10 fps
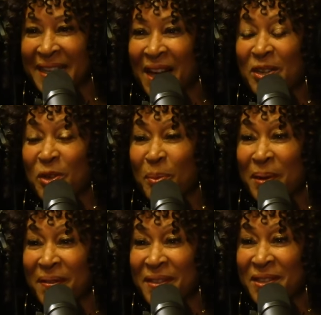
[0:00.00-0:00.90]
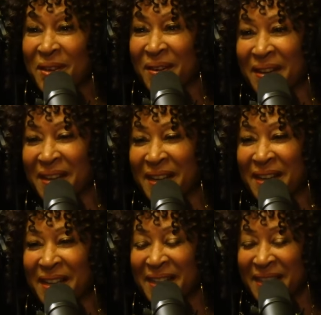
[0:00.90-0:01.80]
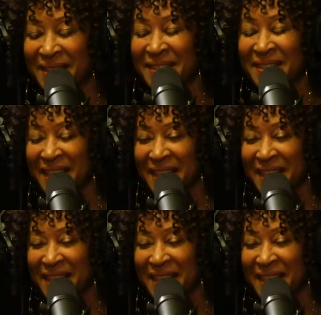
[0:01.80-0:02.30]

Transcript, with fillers: in October this year. Oh, fantastic.